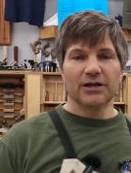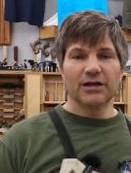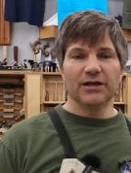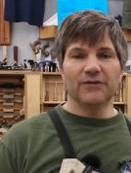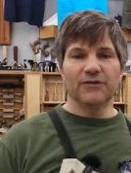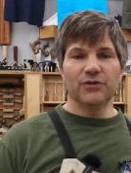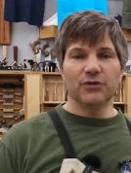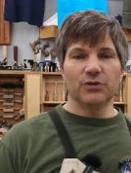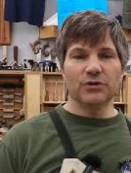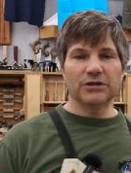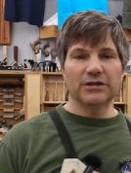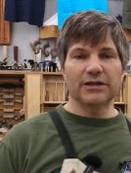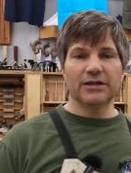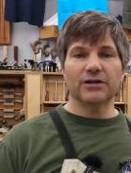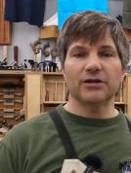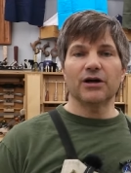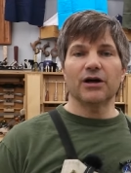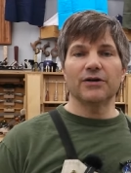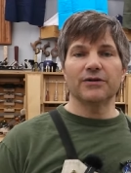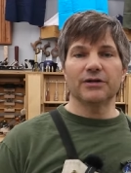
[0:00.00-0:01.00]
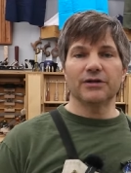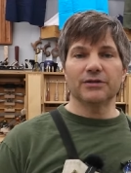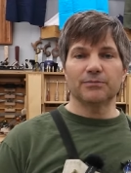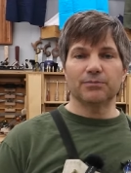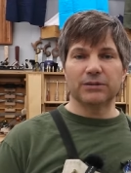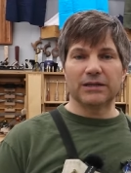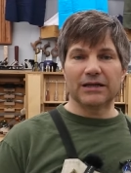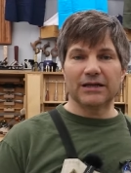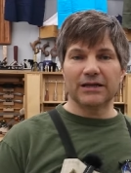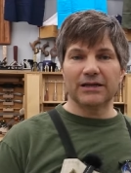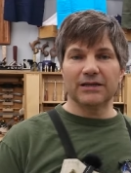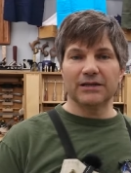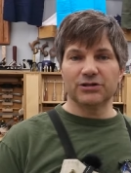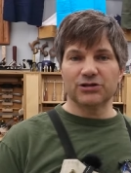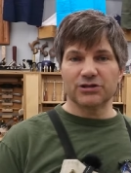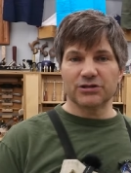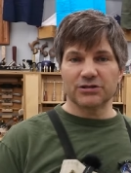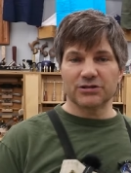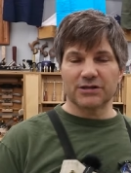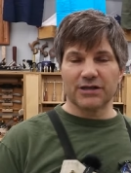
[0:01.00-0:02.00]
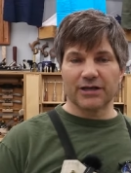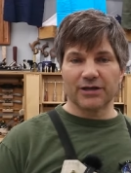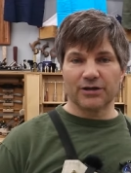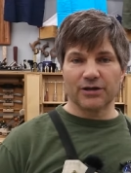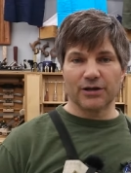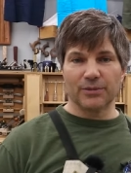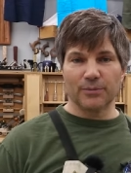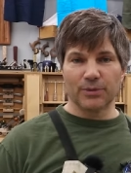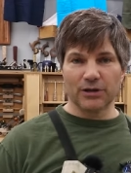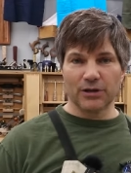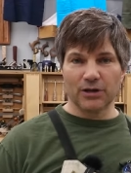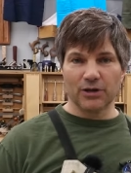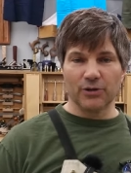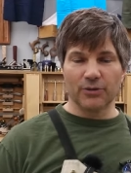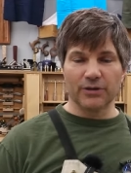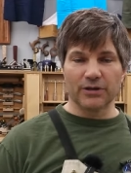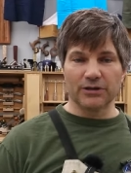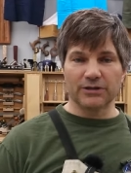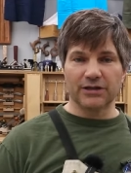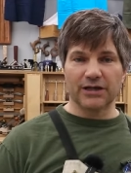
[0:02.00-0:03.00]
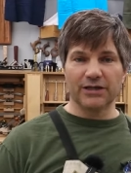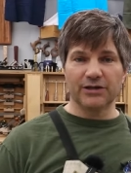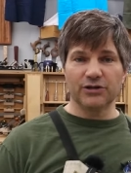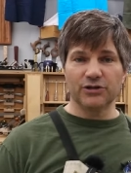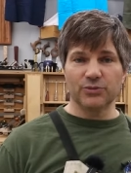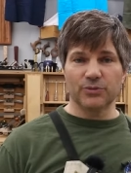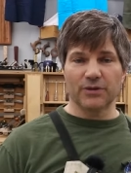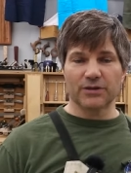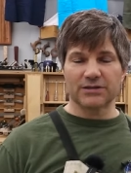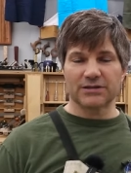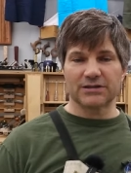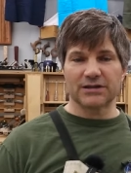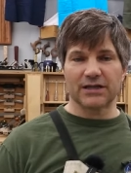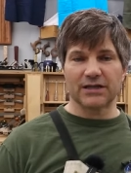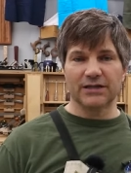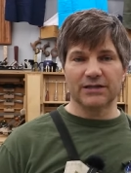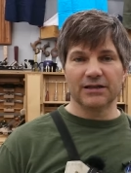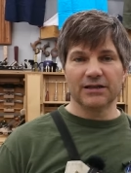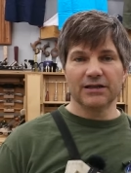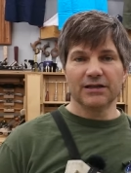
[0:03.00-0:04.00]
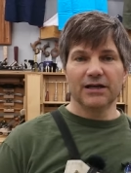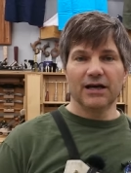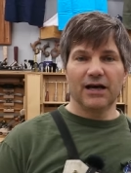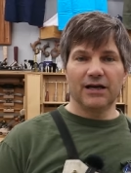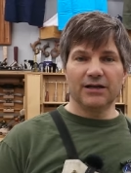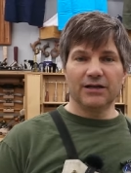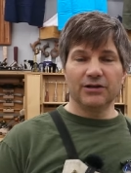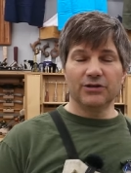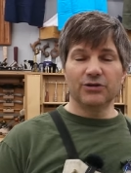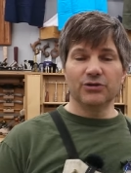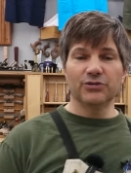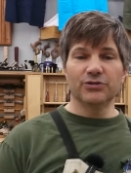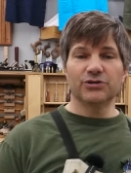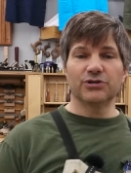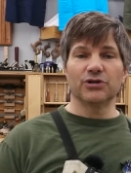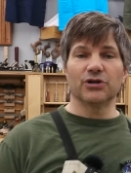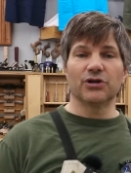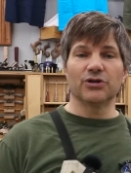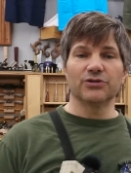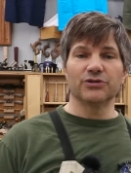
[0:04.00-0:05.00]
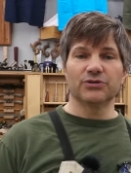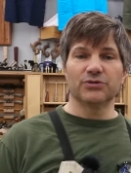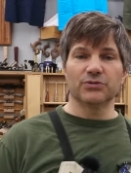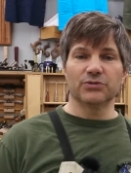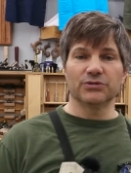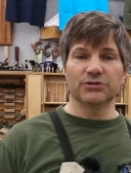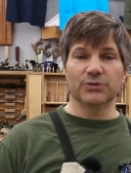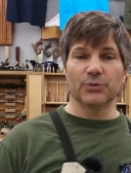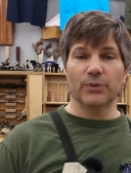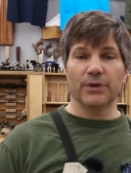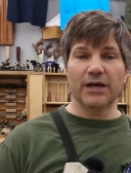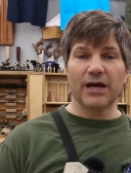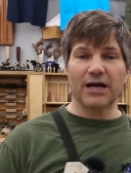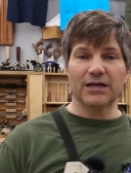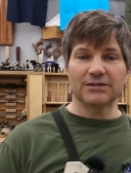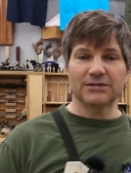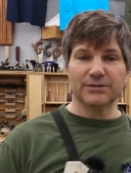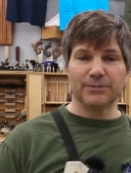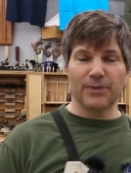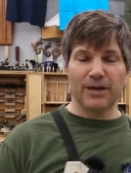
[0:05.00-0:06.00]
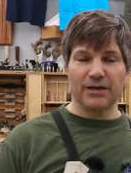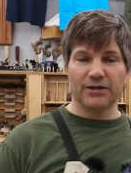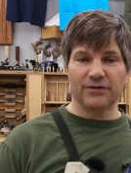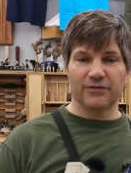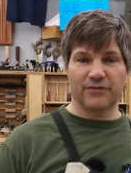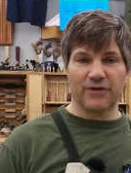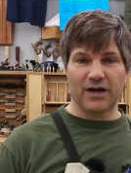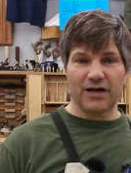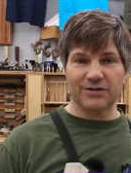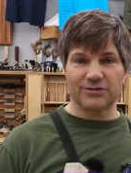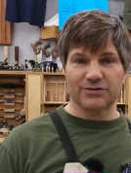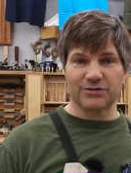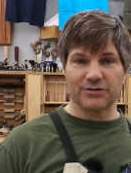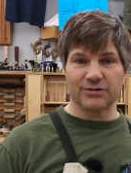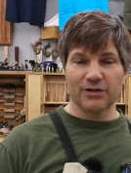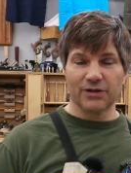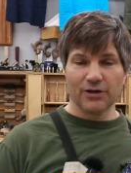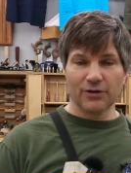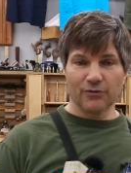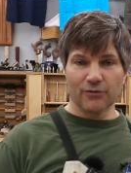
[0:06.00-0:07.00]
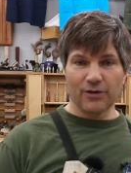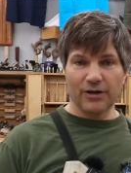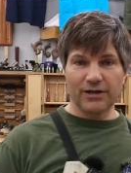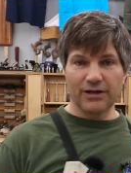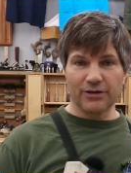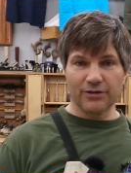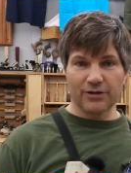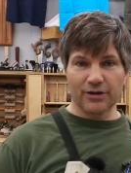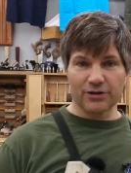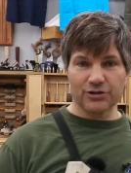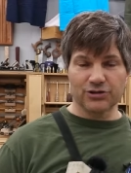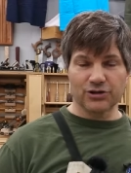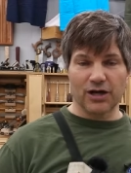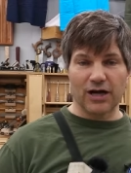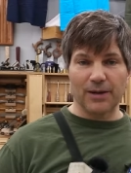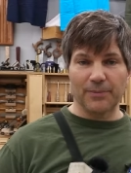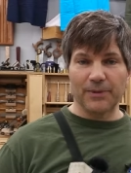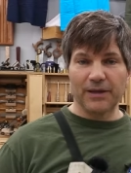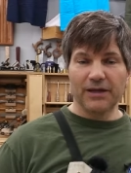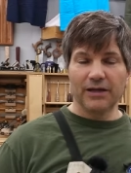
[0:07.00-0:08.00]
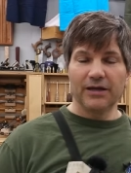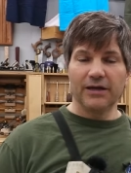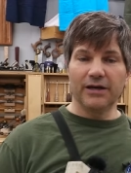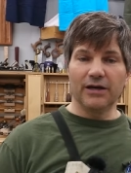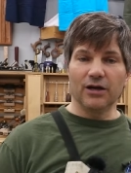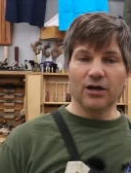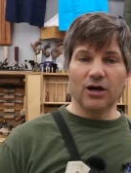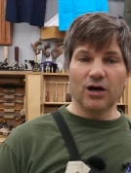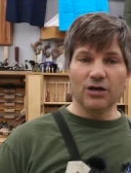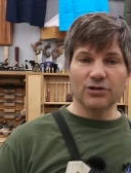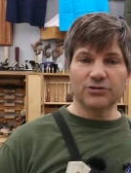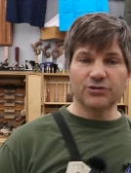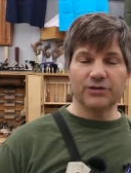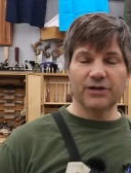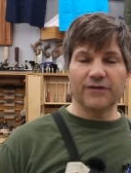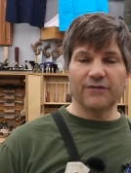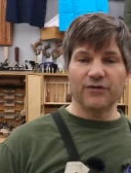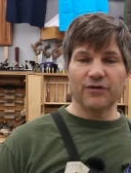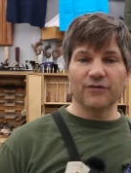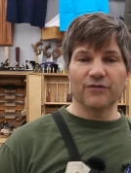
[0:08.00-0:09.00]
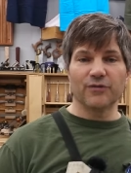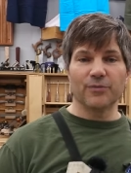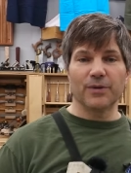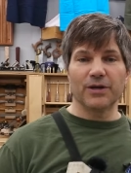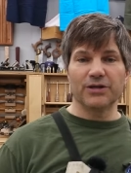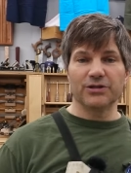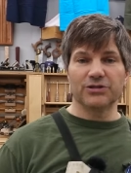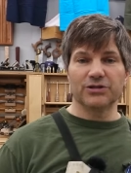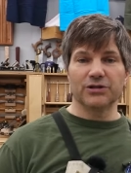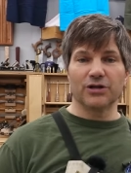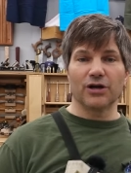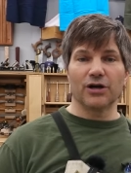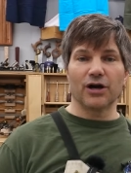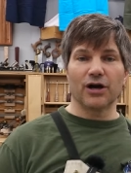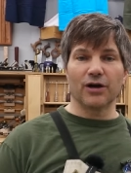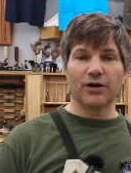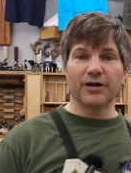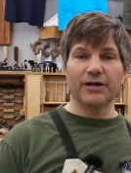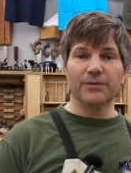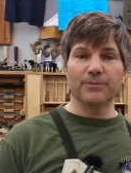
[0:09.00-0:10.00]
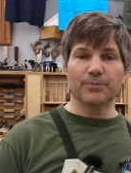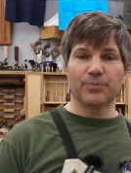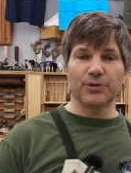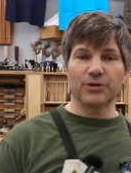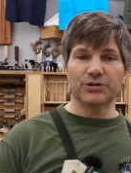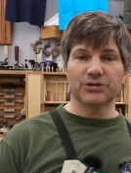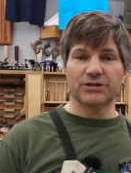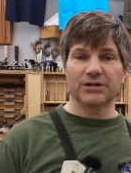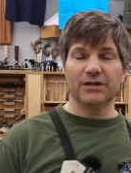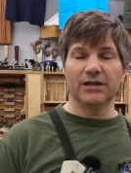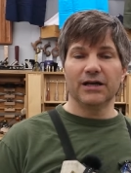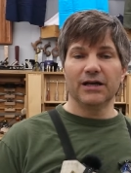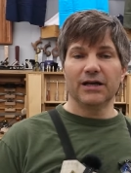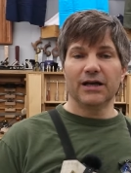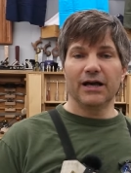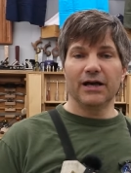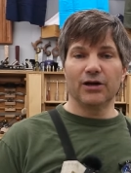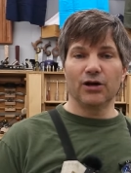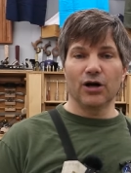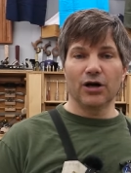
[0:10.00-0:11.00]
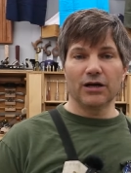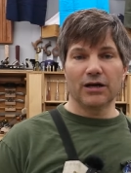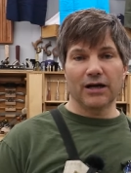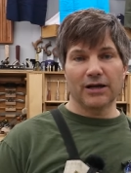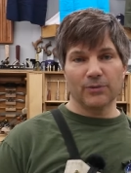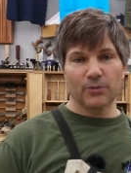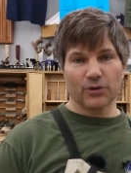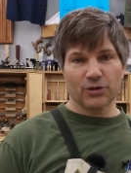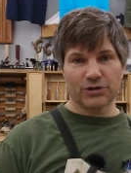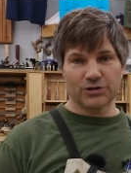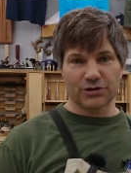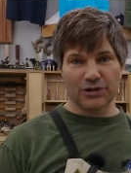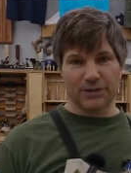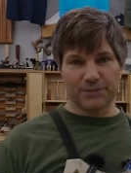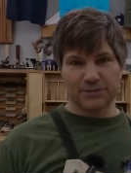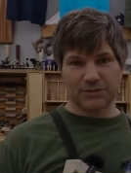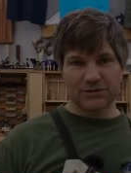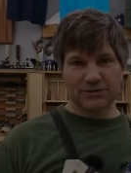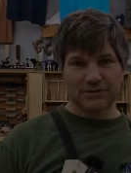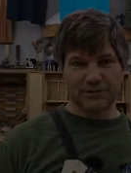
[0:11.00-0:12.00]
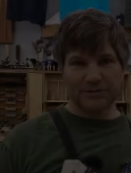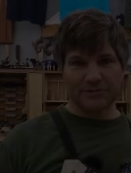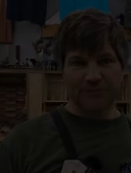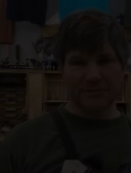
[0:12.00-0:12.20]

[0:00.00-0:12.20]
If you click on the plane and chisel icon below, it'll take you to our site and introduce you to all the tools that we actually manufacture right here in our shop. It'll also give you information on our in-person and online workshops.